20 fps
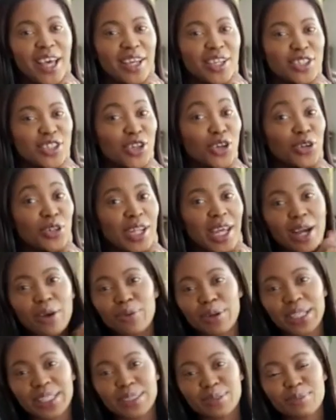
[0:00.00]
So now
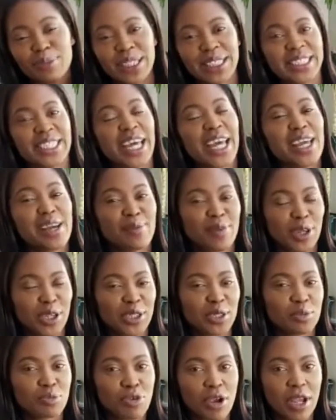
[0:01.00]
it's midday. I'm going
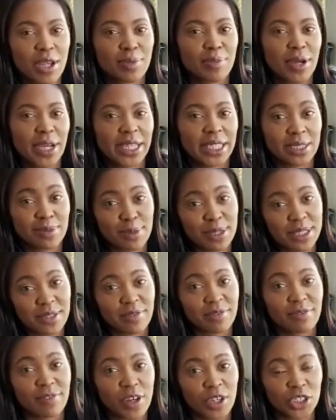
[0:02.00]
to break my intermittent
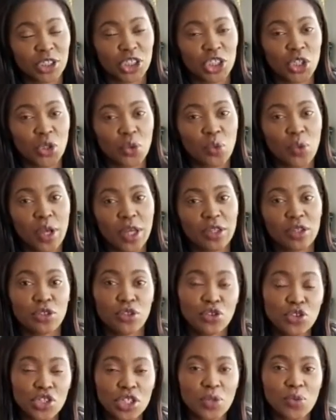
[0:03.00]
fasting with
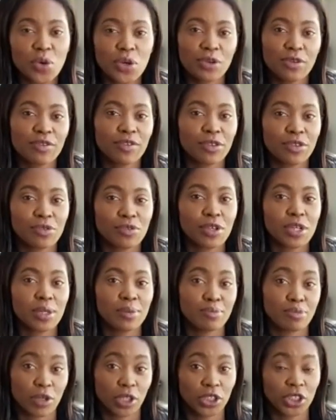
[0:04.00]
usually one of 3
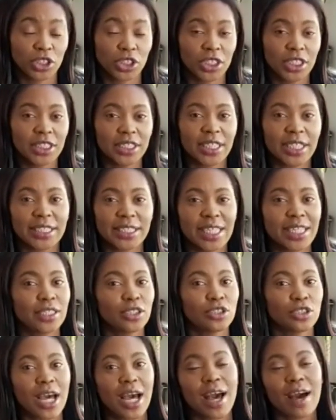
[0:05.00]
brunches. I tend
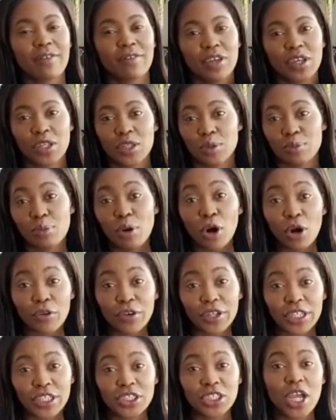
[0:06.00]
to have either
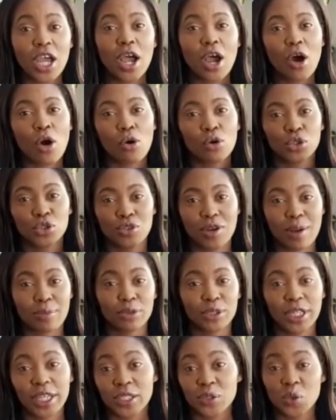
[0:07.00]
porridge or
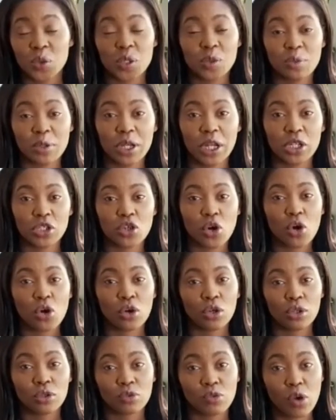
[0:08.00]
scrambled eggs with spinach
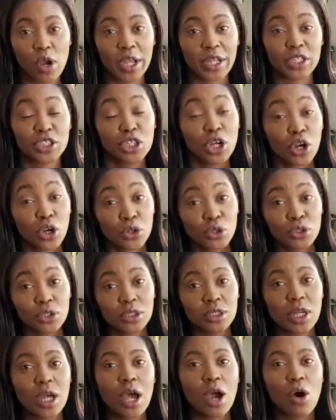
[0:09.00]
on rye toast,
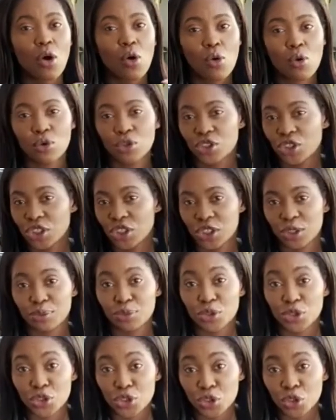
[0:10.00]
or just some
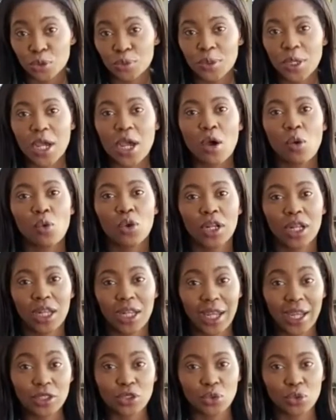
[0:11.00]
soup. What I
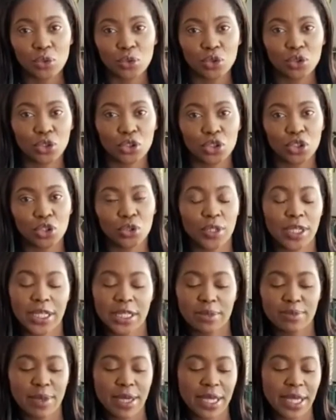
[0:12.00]
like to also do is
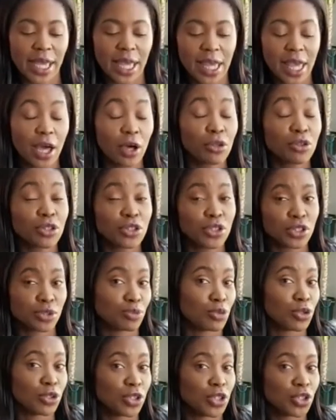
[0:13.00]
make a healthy
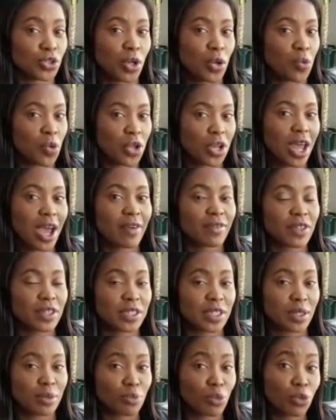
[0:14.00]
smoothie. So I won't have this
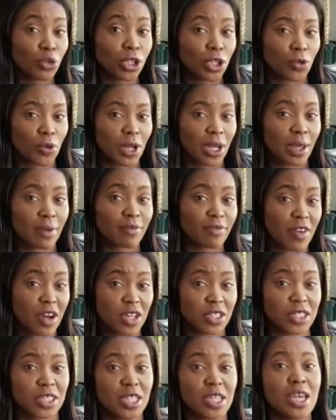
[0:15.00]
in the morning while I'm
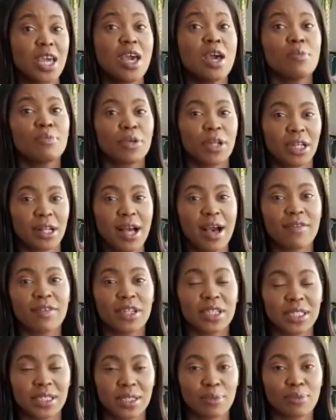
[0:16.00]
fasting, but I'll have it
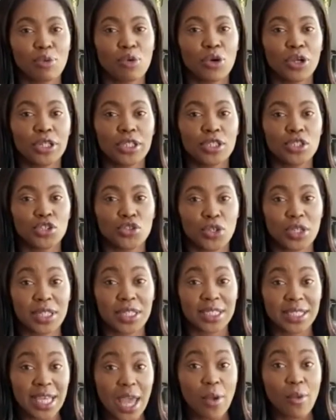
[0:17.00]
at some point during the
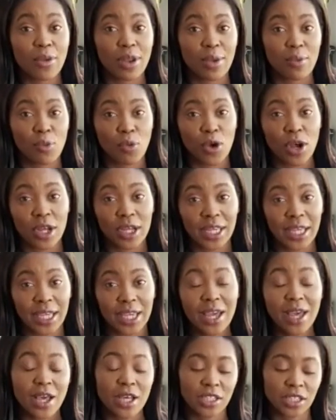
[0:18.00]
day when I'm
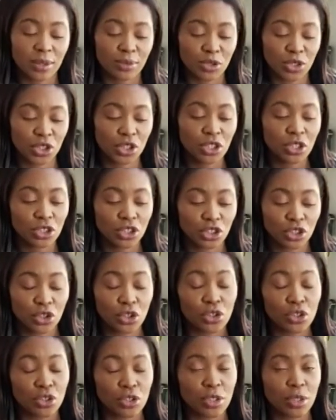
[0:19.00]
working. So I'm just going to show
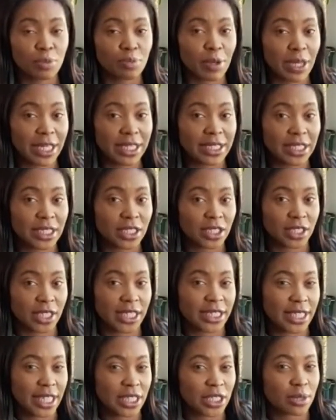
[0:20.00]
you the basis because I
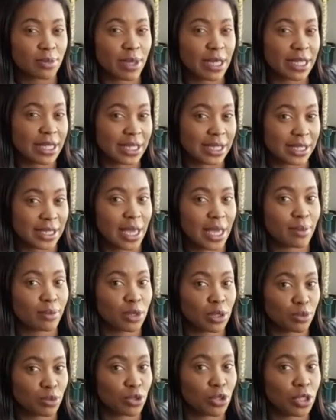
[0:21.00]
tend to make the same
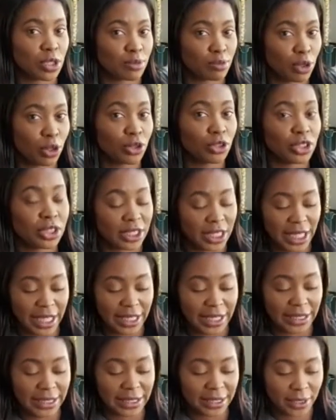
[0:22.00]
smoothie most
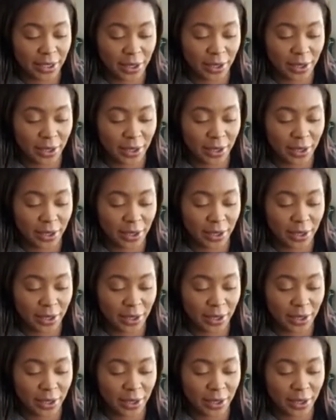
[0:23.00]
days.